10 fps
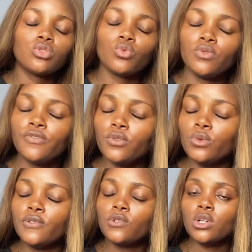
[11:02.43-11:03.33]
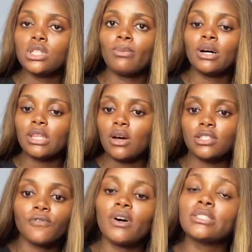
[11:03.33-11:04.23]
we've talked about our
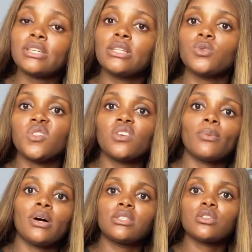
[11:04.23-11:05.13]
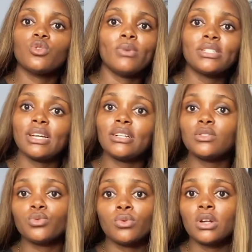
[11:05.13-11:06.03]
surfactants, we've talked about
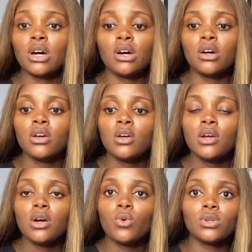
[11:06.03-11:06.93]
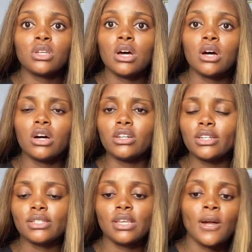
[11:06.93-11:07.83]
humectants, water,
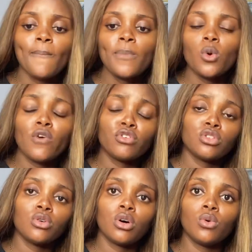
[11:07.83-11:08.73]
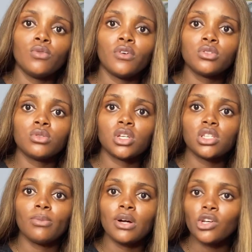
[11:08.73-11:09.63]
ester. We've also talked
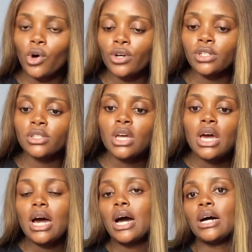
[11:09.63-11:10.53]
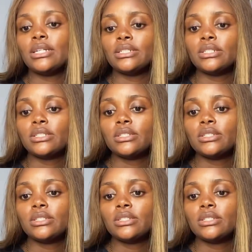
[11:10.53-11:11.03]
about oils, and